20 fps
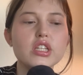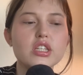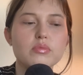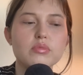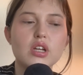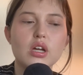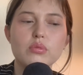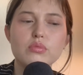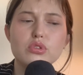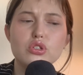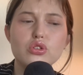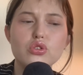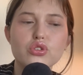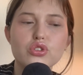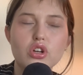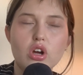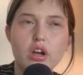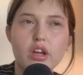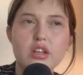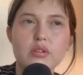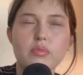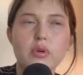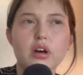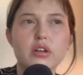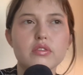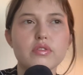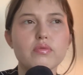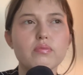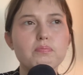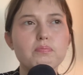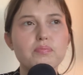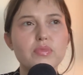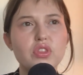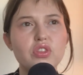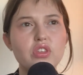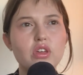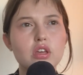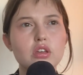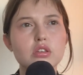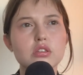sometimes you're talking about
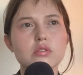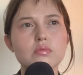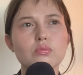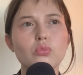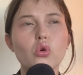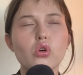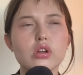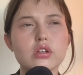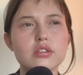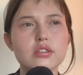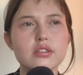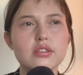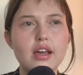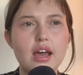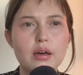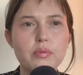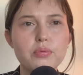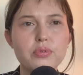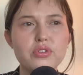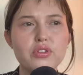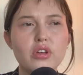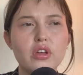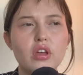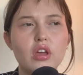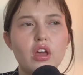things more in depth,